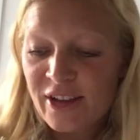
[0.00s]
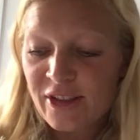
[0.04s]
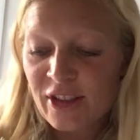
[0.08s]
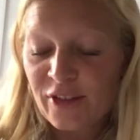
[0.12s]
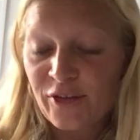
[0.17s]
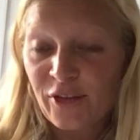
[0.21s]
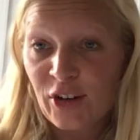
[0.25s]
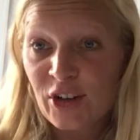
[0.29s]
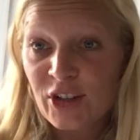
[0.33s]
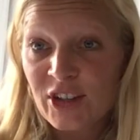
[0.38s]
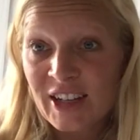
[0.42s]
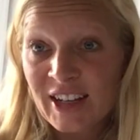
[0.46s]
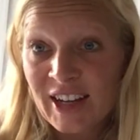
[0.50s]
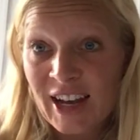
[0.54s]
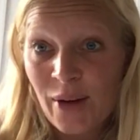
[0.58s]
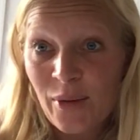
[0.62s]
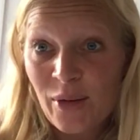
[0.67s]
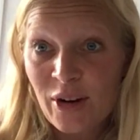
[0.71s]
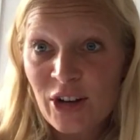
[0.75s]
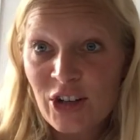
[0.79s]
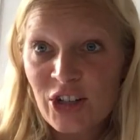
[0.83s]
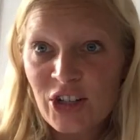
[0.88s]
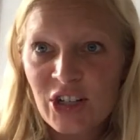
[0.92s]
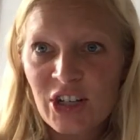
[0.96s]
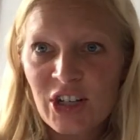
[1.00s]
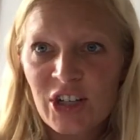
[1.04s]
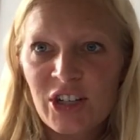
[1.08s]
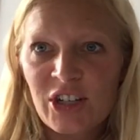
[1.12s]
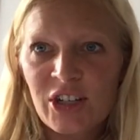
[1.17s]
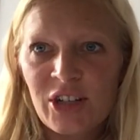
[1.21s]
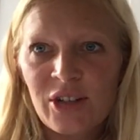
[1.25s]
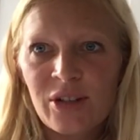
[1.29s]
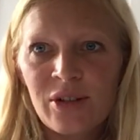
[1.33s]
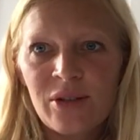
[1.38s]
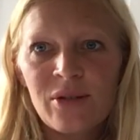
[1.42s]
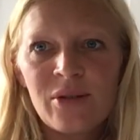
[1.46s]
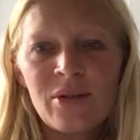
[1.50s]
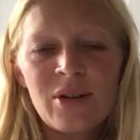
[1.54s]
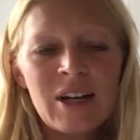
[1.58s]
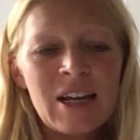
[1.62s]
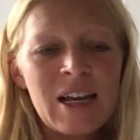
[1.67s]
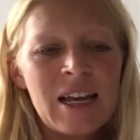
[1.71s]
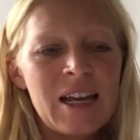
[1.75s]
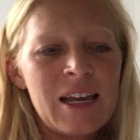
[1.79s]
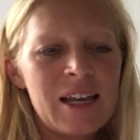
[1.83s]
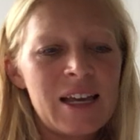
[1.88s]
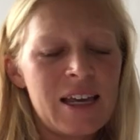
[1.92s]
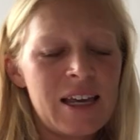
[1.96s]
The first thing I want you to do
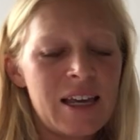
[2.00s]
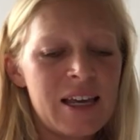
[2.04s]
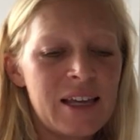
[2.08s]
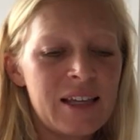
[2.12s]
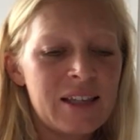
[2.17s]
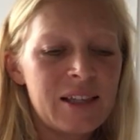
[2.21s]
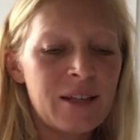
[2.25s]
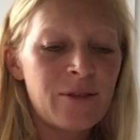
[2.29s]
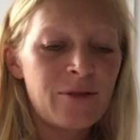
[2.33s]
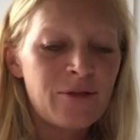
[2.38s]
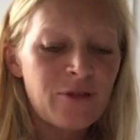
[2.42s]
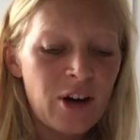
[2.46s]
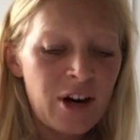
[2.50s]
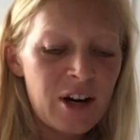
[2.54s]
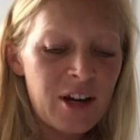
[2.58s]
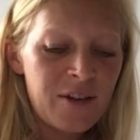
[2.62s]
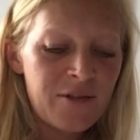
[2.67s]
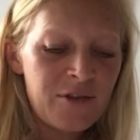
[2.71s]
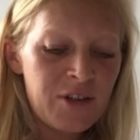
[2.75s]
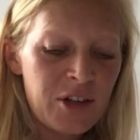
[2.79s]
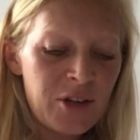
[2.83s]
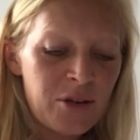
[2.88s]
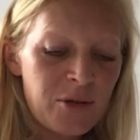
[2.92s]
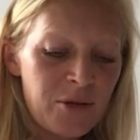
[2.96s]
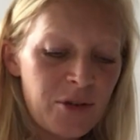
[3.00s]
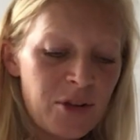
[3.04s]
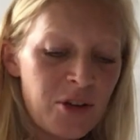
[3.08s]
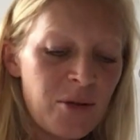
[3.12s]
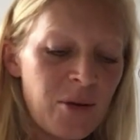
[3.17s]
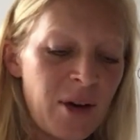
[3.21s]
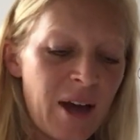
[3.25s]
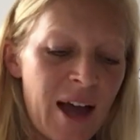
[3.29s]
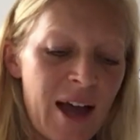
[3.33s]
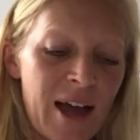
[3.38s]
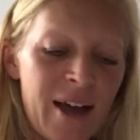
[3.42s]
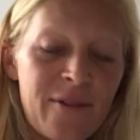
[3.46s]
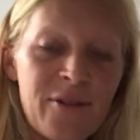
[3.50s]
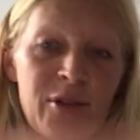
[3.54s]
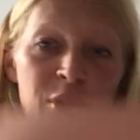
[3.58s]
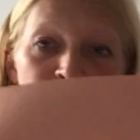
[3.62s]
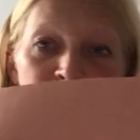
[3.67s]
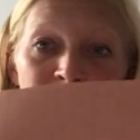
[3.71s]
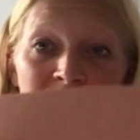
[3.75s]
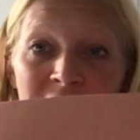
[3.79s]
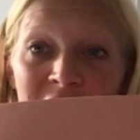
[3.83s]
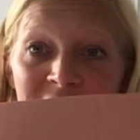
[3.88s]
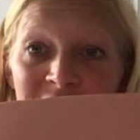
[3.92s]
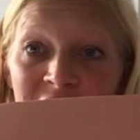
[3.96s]
is in front of you, you have your
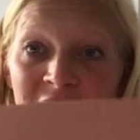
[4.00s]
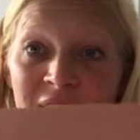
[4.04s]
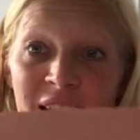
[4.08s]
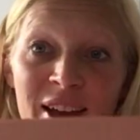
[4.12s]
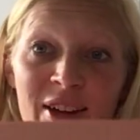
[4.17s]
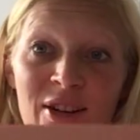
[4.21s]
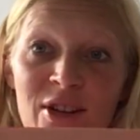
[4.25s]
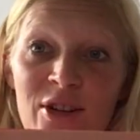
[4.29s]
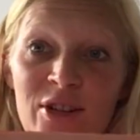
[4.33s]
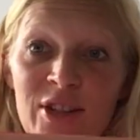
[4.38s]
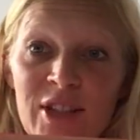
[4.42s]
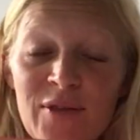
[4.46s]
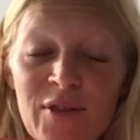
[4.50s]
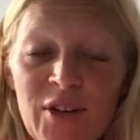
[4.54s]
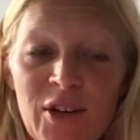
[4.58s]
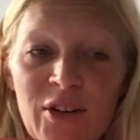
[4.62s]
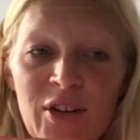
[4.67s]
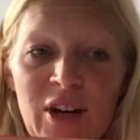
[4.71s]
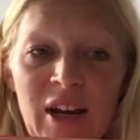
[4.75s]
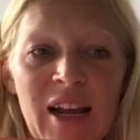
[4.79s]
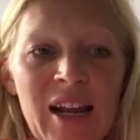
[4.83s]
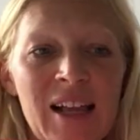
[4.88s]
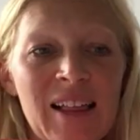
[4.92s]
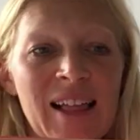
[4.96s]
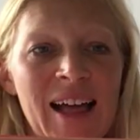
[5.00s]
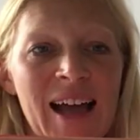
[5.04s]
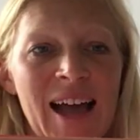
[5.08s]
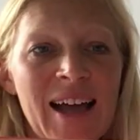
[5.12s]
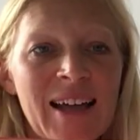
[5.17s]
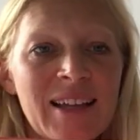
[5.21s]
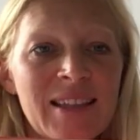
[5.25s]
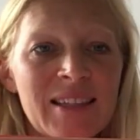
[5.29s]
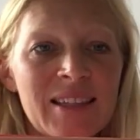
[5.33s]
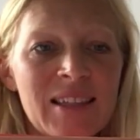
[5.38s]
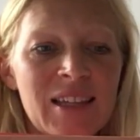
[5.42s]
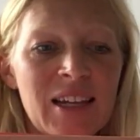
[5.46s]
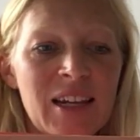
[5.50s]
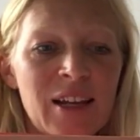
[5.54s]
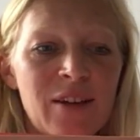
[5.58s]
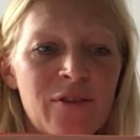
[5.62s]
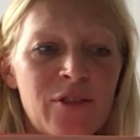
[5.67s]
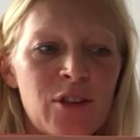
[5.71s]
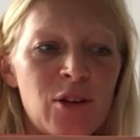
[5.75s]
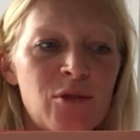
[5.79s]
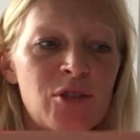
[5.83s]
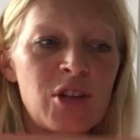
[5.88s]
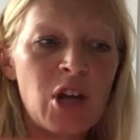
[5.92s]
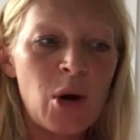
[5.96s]
rectangles if you're in class, and
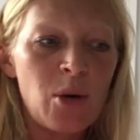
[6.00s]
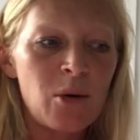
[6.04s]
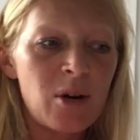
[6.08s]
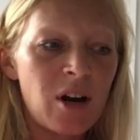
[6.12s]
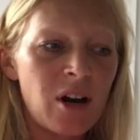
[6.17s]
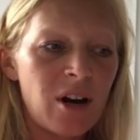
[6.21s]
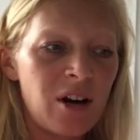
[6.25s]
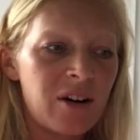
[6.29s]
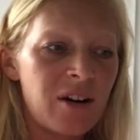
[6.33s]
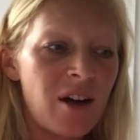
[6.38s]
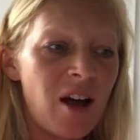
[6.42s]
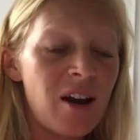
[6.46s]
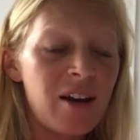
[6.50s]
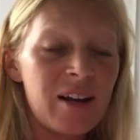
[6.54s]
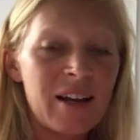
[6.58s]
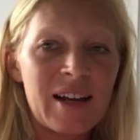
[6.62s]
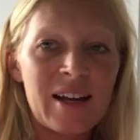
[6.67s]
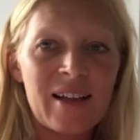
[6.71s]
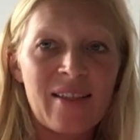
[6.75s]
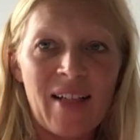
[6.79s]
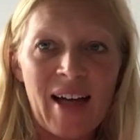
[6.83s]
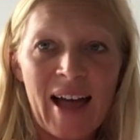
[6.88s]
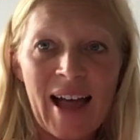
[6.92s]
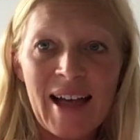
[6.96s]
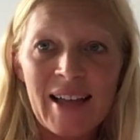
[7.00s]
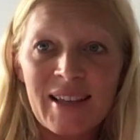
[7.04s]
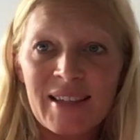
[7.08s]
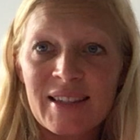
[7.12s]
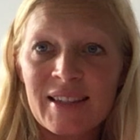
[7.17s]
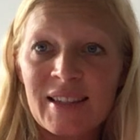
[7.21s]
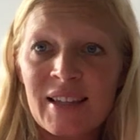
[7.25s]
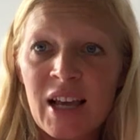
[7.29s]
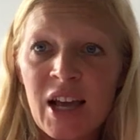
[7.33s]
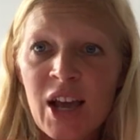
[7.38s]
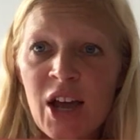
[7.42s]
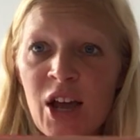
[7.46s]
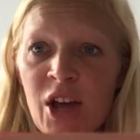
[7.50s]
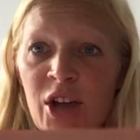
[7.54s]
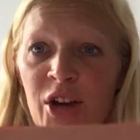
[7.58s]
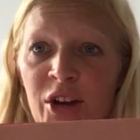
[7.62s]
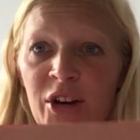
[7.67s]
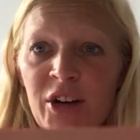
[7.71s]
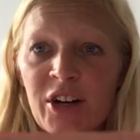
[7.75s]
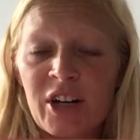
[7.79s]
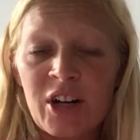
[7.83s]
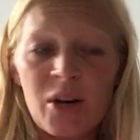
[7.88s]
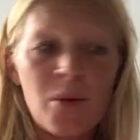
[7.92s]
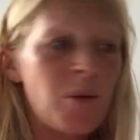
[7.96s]
if you don't are not in class,
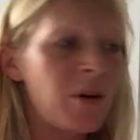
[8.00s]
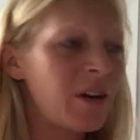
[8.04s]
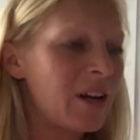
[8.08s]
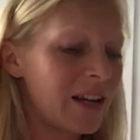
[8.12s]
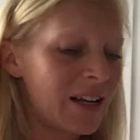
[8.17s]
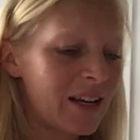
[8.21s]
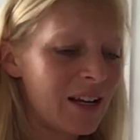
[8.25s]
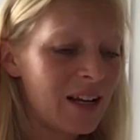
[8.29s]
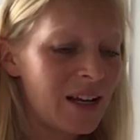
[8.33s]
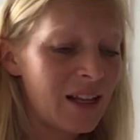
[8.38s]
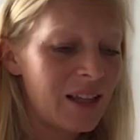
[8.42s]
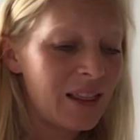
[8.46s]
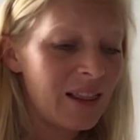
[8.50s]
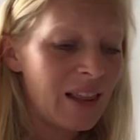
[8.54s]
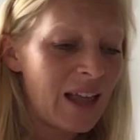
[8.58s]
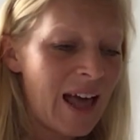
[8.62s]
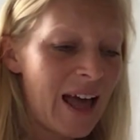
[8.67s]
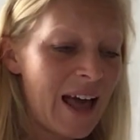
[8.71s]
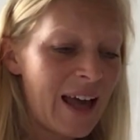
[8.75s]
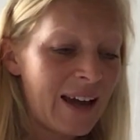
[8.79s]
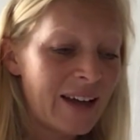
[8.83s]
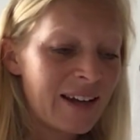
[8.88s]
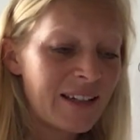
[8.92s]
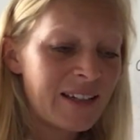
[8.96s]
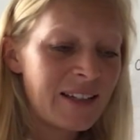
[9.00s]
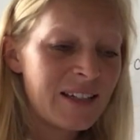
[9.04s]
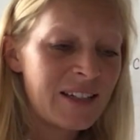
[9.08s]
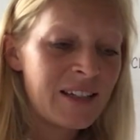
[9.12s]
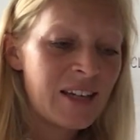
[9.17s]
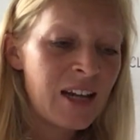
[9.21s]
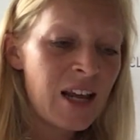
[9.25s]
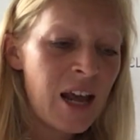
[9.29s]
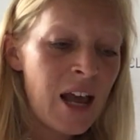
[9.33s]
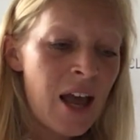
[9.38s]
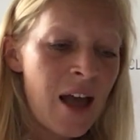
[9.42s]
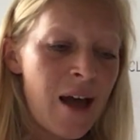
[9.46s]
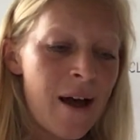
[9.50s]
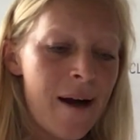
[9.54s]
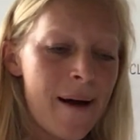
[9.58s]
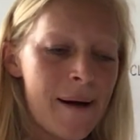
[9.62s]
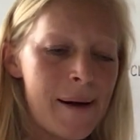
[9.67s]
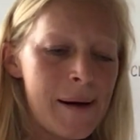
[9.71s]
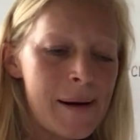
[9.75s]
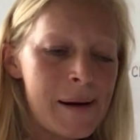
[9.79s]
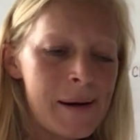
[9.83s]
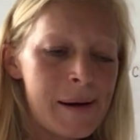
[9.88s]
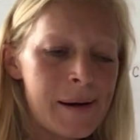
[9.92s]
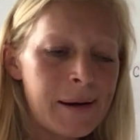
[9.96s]
you're gonna wanna collect
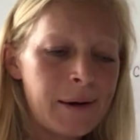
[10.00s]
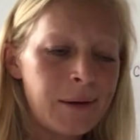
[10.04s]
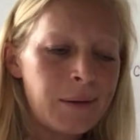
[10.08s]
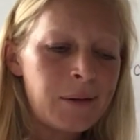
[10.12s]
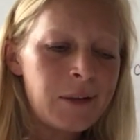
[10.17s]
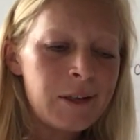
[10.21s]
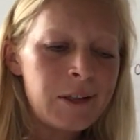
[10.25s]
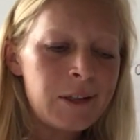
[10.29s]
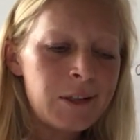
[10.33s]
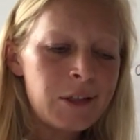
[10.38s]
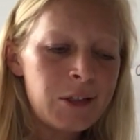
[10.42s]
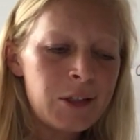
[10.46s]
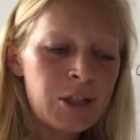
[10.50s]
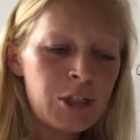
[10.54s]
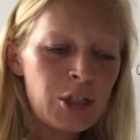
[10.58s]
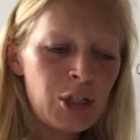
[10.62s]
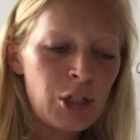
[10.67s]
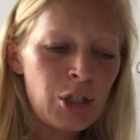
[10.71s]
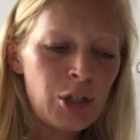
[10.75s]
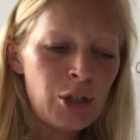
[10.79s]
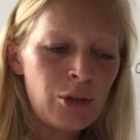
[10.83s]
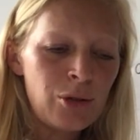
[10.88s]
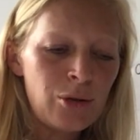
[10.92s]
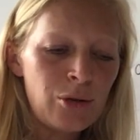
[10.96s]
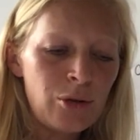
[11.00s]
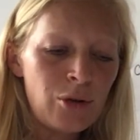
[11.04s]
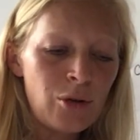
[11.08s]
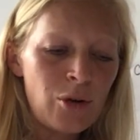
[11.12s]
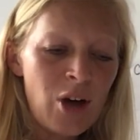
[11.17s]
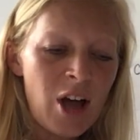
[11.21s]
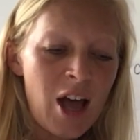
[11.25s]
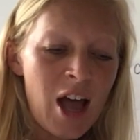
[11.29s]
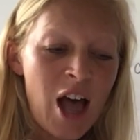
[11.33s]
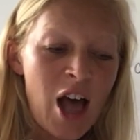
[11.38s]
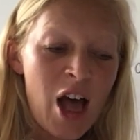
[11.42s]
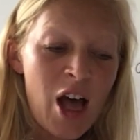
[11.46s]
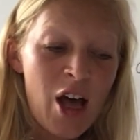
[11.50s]
uh, one, two,